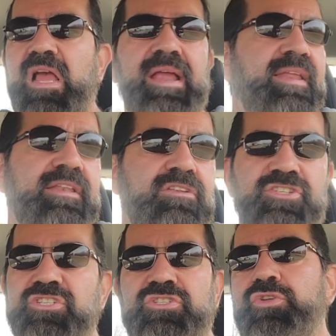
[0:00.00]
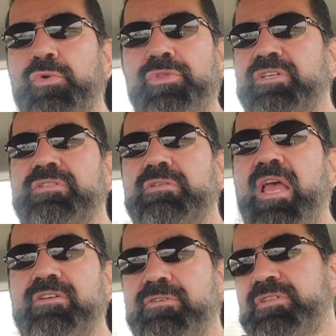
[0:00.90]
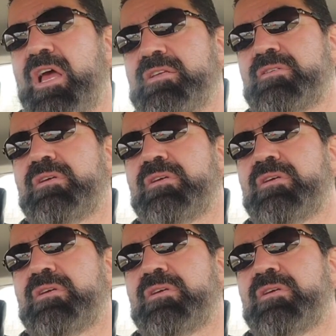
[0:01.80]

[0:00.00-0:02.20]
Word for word: didn't just do this exercise.